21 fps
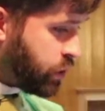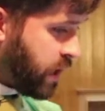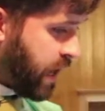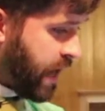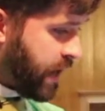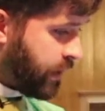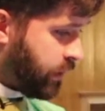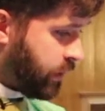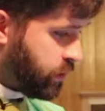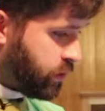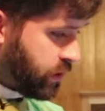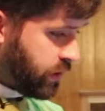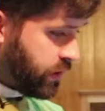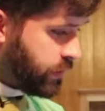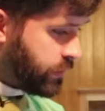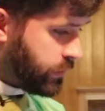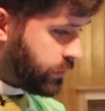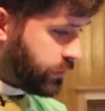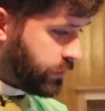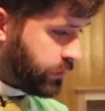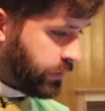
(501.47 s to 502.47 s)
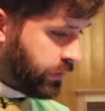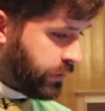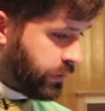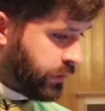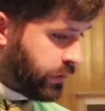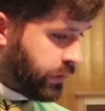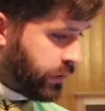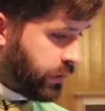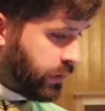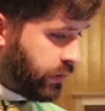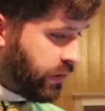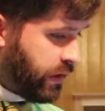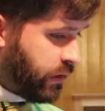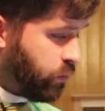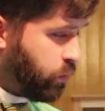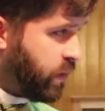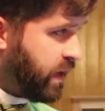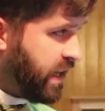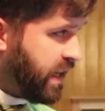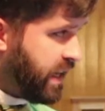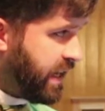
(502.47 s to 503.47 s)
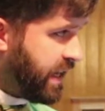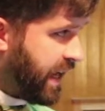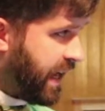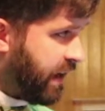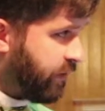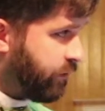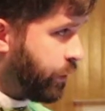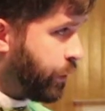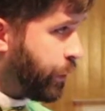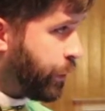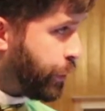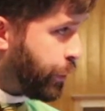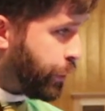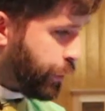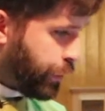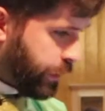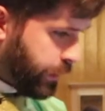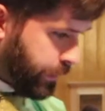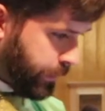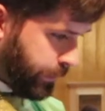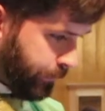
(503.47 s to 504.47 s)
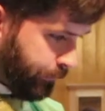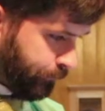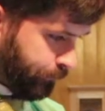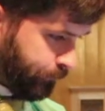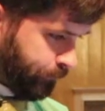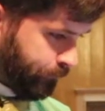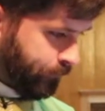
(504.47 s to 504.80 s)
challenges that we have heard.